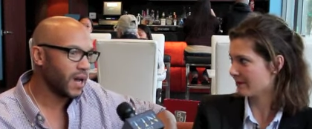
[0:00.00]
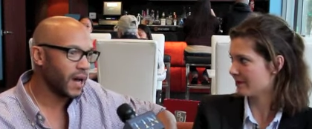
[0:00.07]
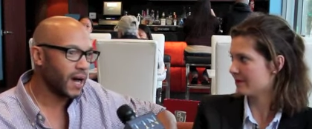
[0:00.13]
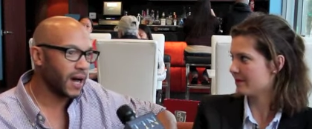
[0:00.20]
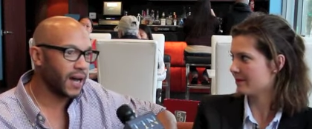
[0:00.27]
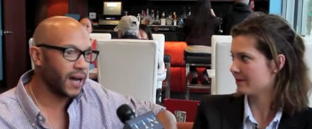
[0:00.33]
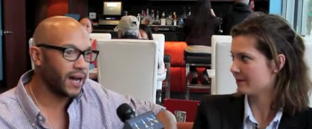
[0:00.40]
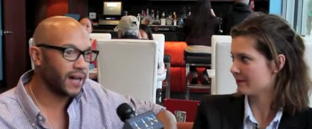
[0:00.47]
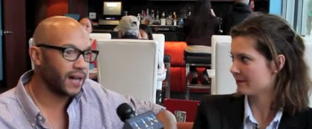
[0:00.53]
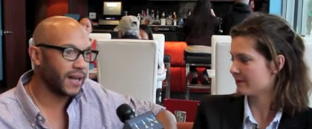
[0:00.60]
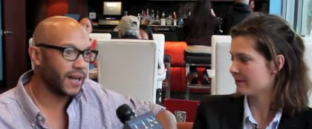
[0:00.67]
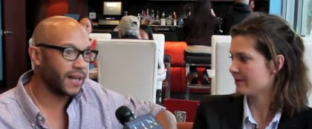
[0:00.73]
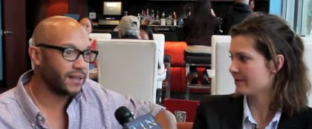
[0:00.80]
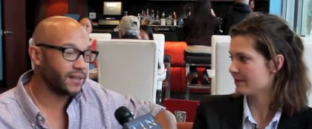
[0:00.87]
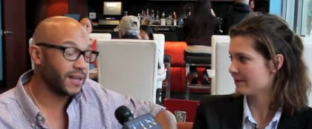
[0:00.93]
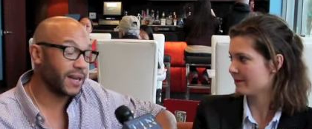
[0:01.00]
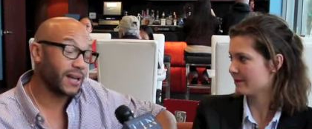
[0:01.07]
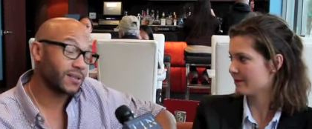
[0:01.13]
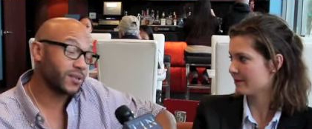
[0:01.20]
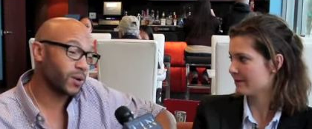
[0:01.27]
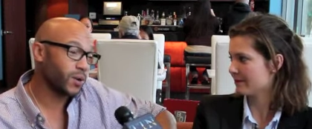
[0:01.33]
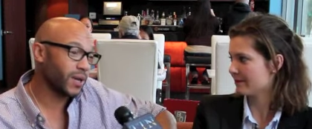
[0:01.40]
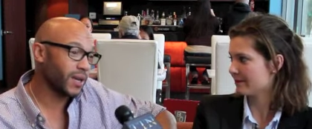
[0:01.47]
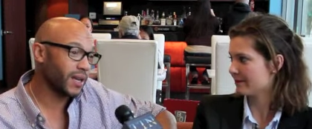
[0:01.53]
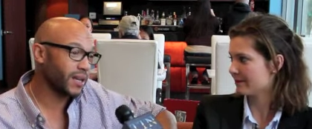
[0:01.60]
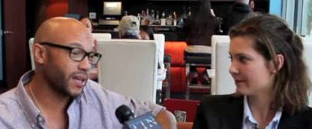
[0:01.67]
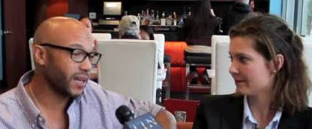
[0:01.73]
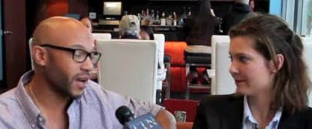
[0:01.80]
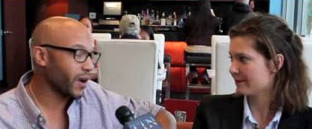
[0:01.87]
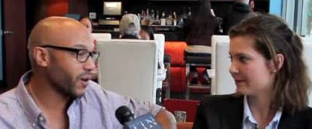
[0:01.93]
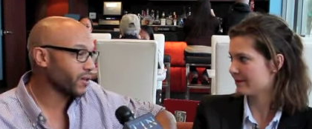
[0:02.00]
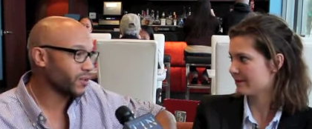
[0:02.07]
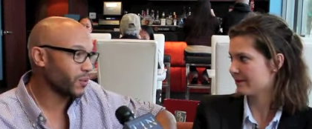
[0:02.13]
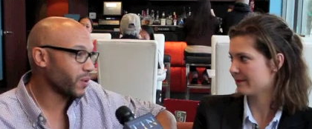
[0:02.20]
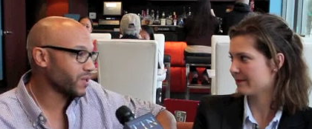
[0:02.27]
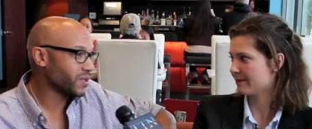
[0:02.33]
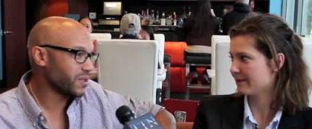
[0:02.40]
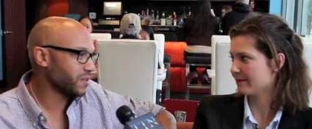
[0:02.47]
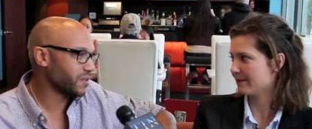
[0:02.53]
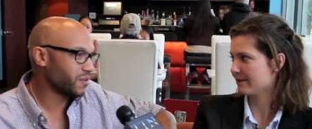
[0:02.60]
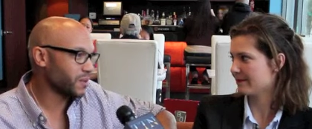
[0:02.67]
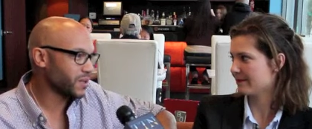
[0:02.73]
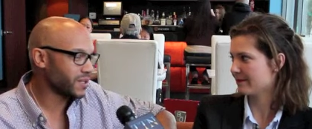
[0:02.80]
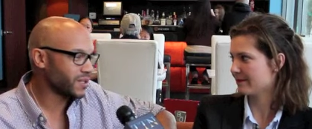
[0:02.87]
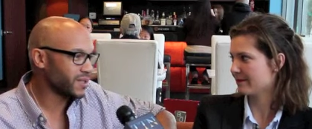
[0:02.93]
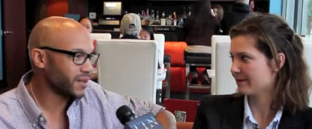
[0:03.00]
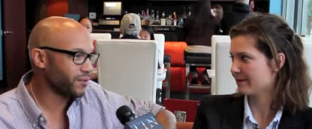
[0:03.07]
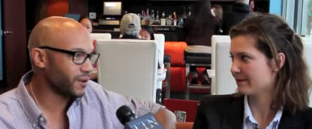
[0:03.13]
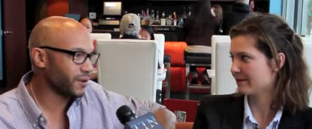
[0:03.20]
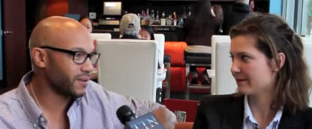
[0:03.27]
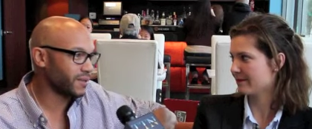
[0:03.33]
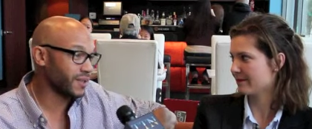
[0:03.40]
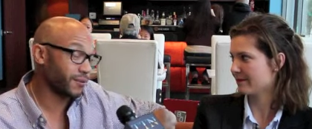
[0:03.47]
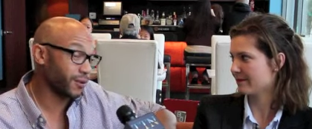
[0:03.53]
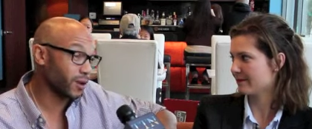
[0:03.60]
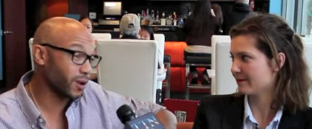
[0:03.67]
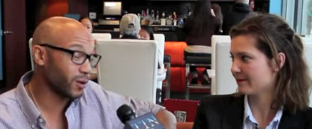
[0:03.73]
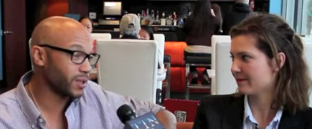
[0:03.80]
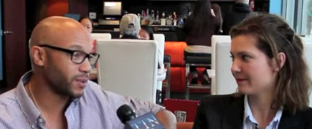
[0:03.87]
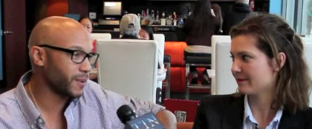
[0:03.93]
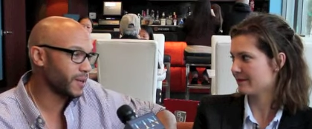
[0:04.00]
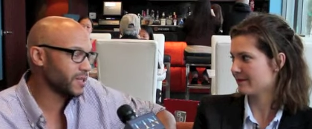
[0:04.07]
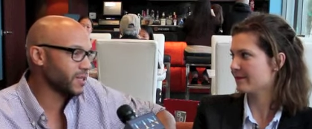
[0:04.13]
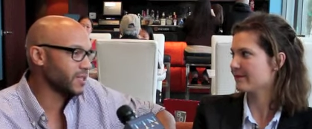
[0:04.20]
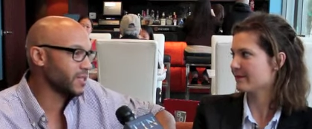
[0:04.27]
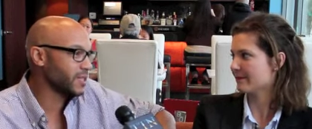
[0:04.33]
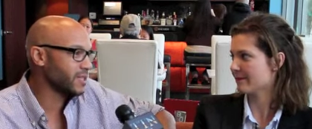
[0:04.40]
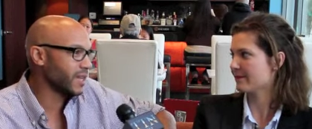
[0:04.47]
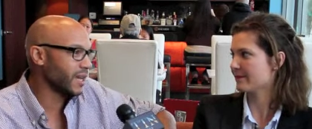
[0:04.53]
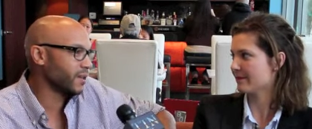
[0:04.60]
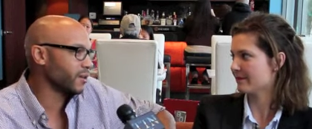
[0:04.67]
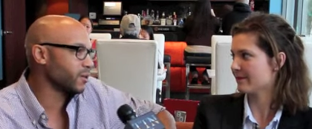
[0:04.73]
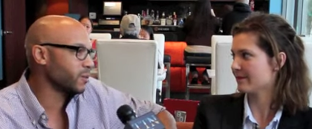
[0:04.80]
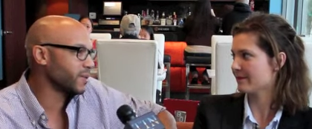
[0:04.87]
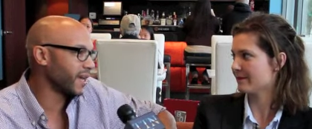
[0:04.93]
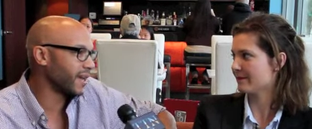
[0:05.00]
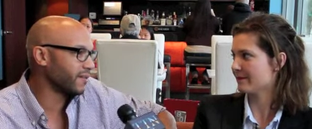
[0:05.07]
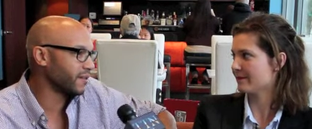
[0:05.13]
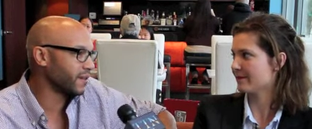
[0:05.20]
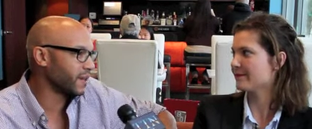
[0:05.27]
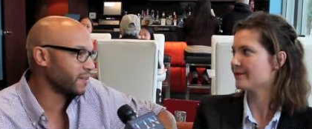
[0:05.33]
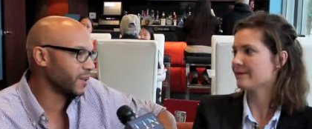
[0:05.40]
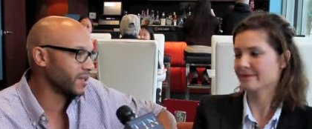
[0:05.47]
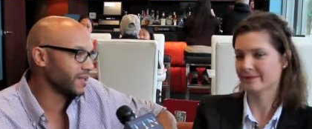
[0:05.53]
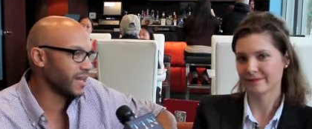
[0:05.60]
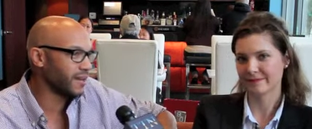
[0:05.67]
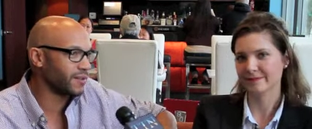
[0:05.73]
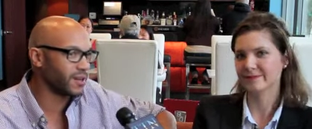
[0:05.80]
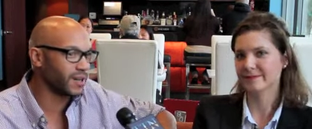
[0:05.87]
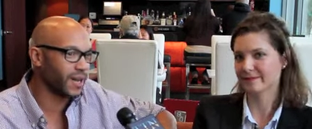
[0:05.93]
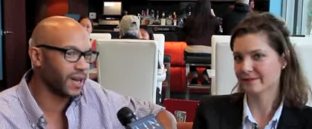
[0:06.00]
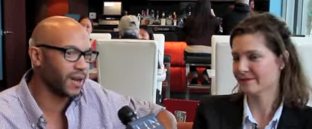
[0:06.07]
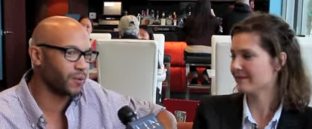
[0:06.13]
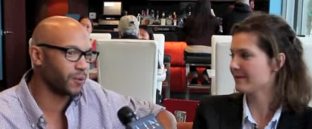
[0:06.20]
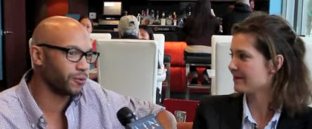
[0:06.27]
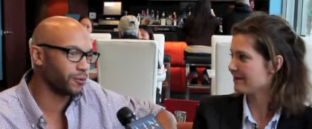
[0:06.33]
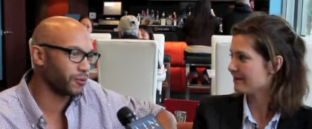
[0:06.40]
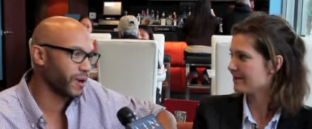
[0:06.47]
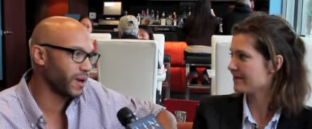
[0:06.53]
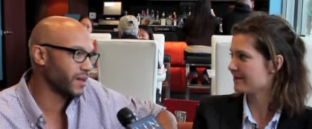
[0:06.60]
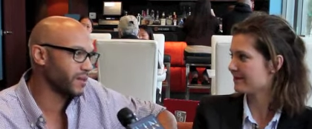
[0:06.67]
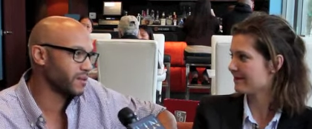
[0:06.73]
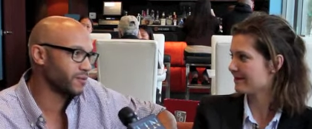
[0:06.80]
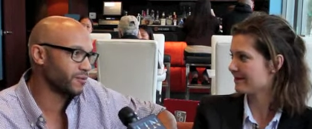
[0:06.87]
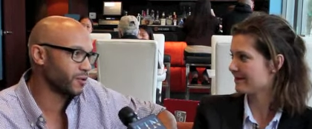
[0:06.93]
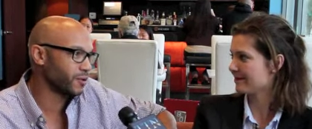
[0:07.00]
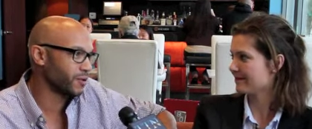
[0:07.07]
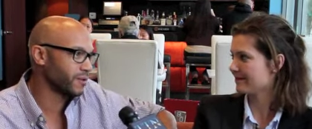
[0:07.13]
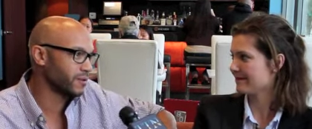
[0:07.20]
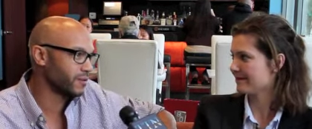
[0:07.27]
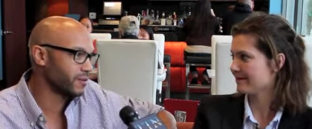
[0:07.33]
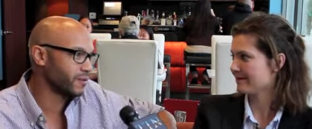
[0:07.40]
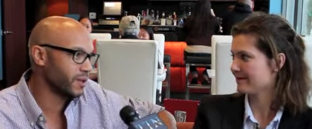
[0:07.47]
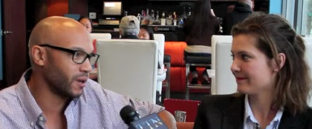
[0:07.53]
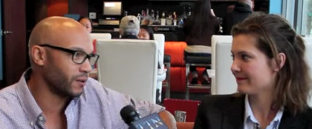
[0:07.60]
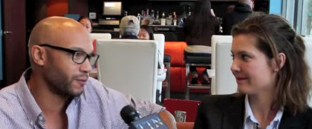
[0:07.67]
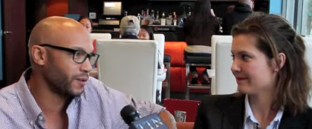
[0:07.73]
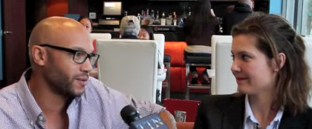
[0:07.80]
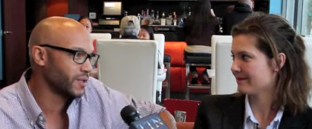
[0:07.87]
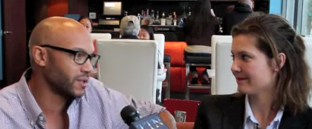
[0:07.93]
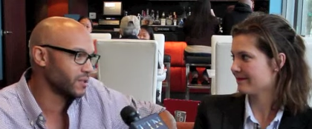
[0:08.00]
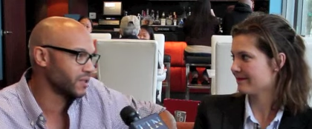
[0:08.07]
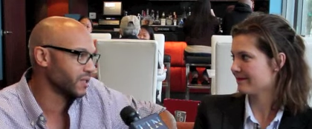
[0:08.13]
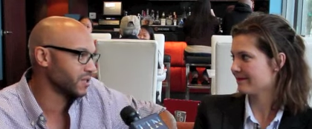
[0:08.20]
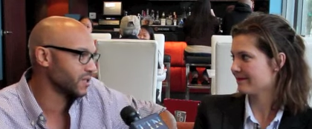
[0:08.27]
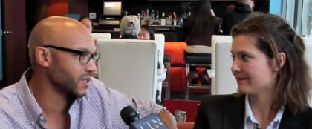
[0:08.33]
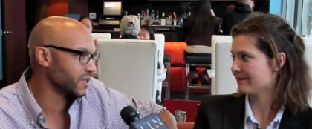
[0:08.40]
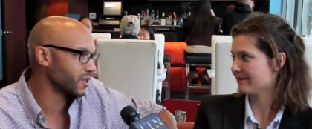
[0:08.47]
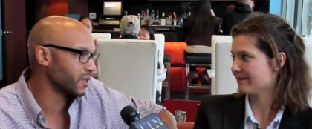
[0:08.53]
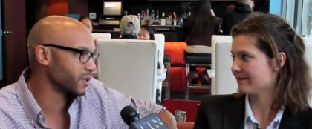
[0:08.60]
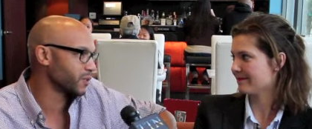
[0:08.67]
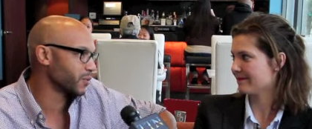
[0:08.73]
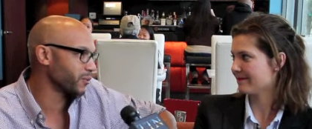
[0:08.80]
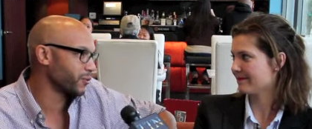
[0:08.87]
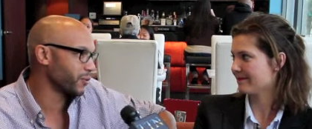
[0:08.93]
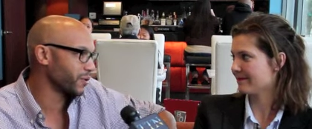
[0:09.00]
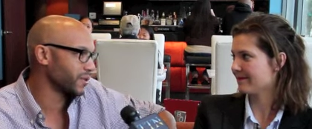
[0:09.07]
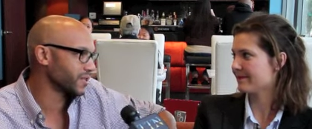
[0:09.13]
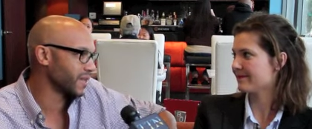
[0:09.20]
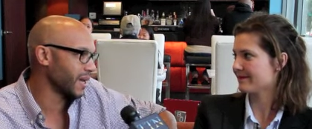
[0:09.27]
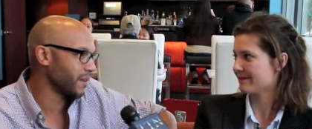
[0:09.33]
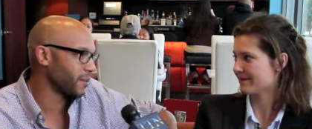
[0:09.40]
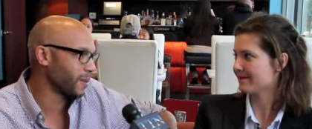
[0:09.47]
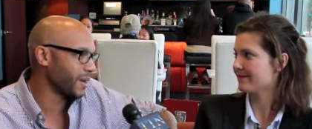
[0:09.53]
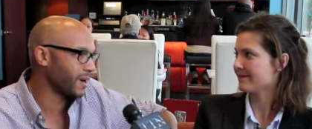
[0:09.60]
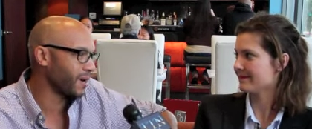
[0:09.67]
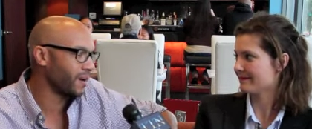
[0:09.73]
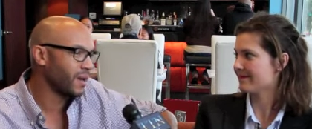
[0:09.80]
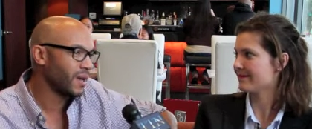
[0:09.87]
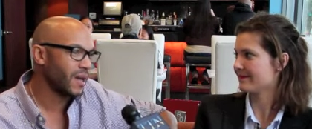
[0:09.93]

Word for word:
Speaker 1: Uh, and yeah, so getting into character wasn't wasn't diff difficult, especially since I knew David. I mean, David and I were friends for, you know, fifteen or sixteen years before this came about.